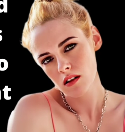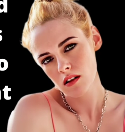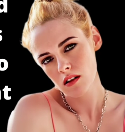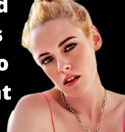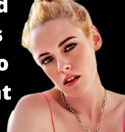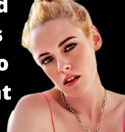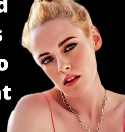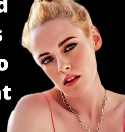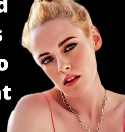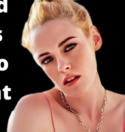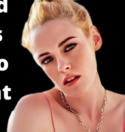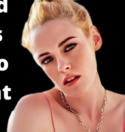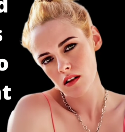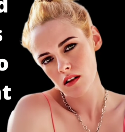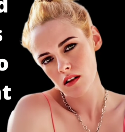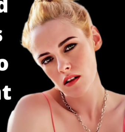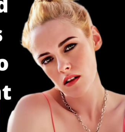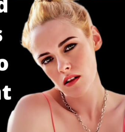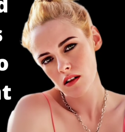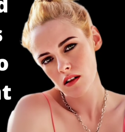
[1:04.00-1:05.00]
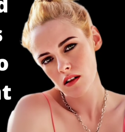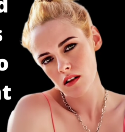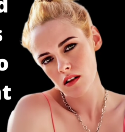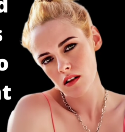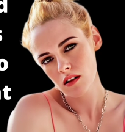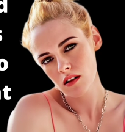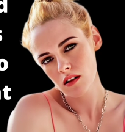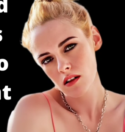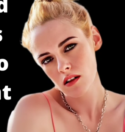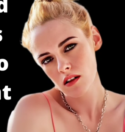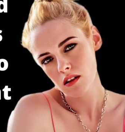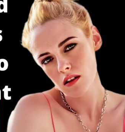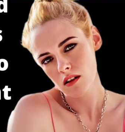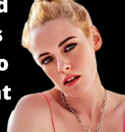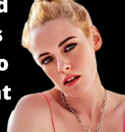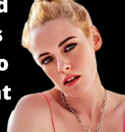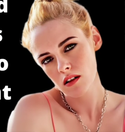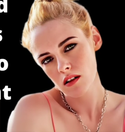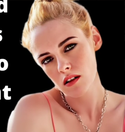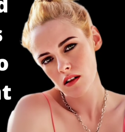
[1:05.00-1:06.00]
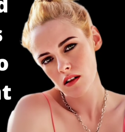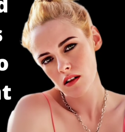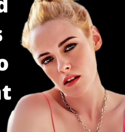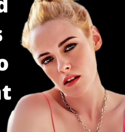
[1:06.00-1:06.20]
Nothing is said.